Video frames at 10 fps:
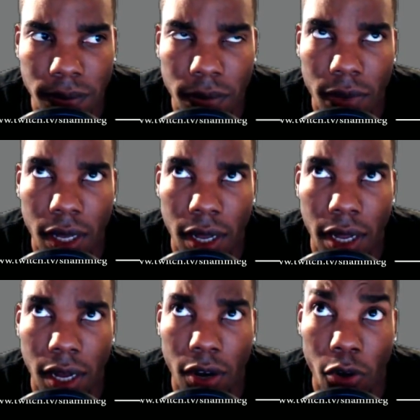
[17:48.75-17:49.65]

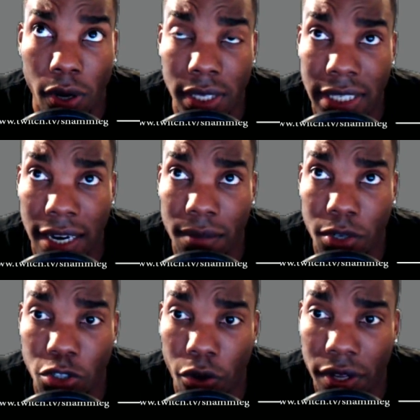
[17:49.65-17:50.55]
or at least out of the
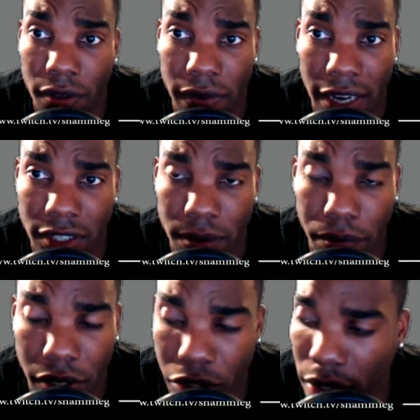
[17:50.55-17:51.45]
majority of the factions. I'm
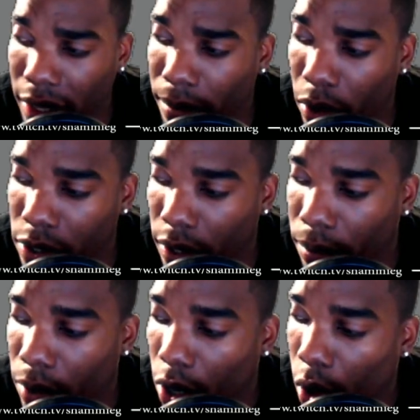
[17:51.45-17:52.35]
pretty sure that the most of them
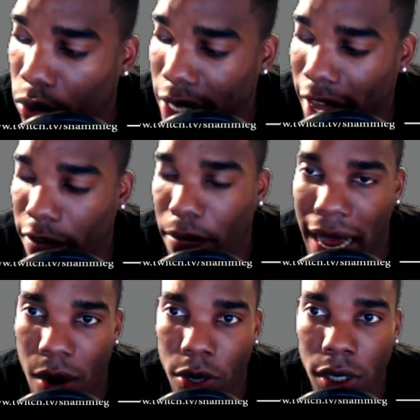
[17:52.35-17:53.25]
only have
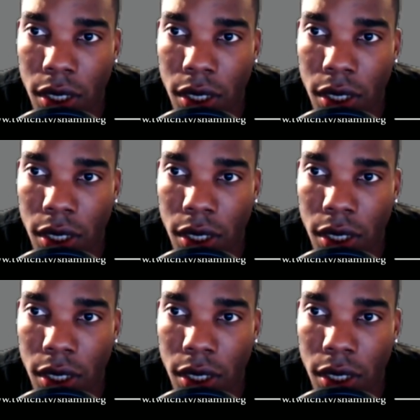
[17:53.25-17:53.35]
power.